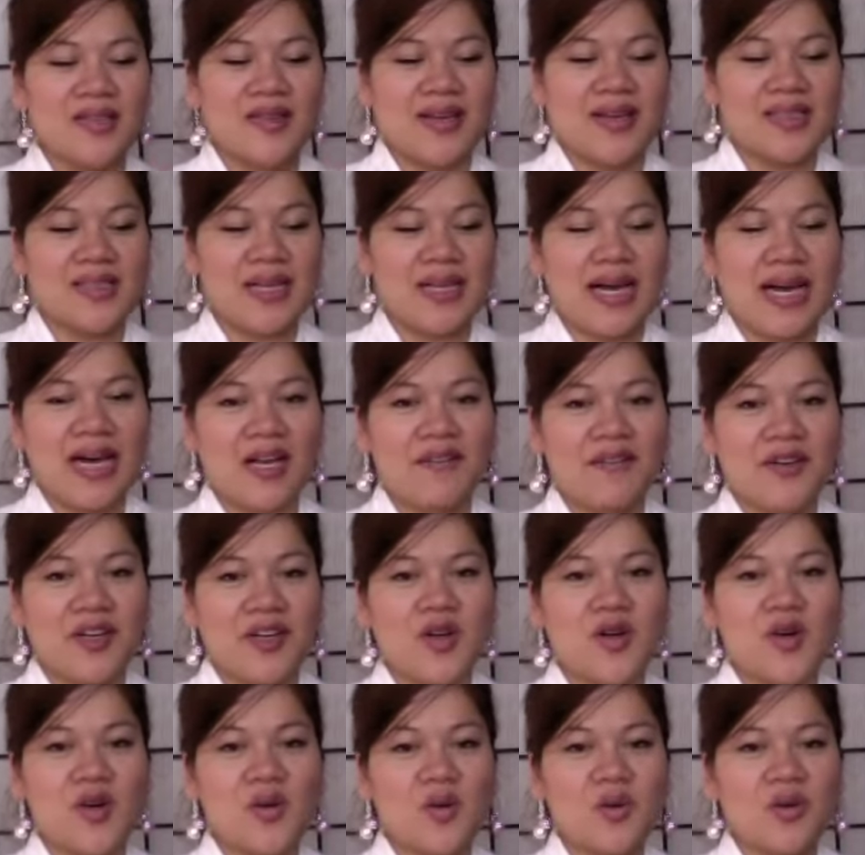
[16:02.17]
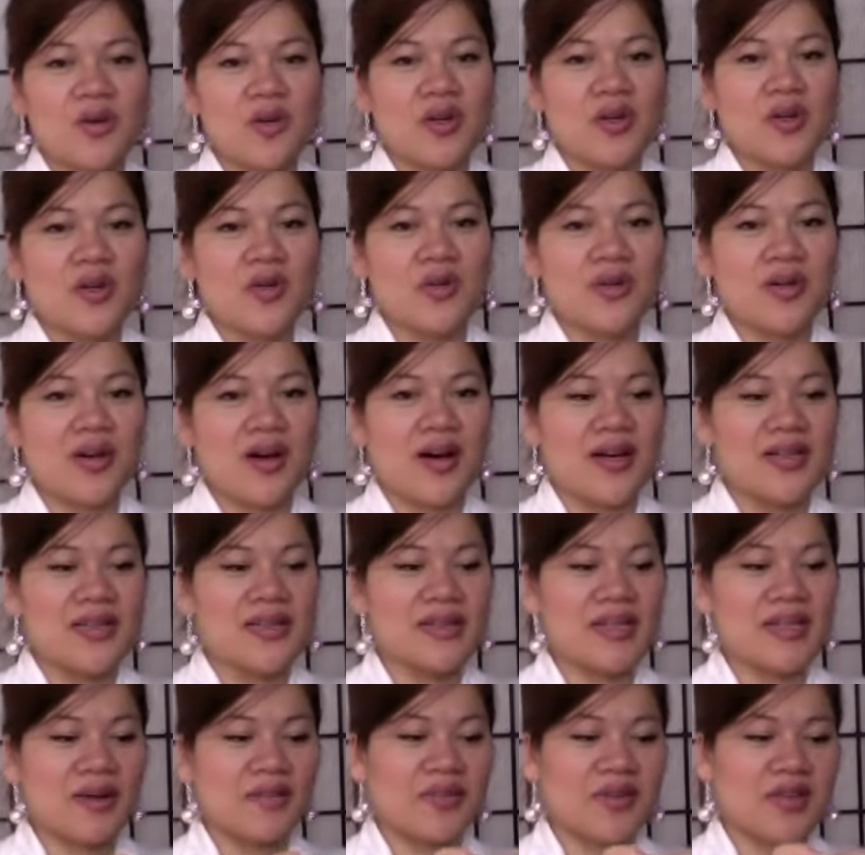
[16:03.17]
That's kind of a cool, cool
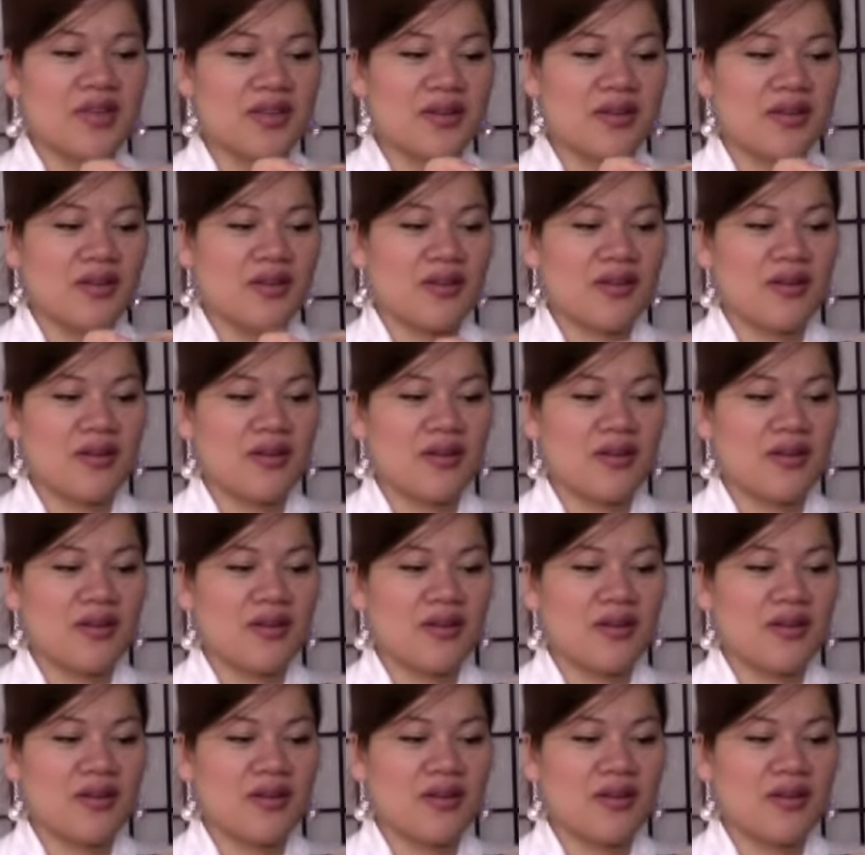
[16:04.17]
concept there.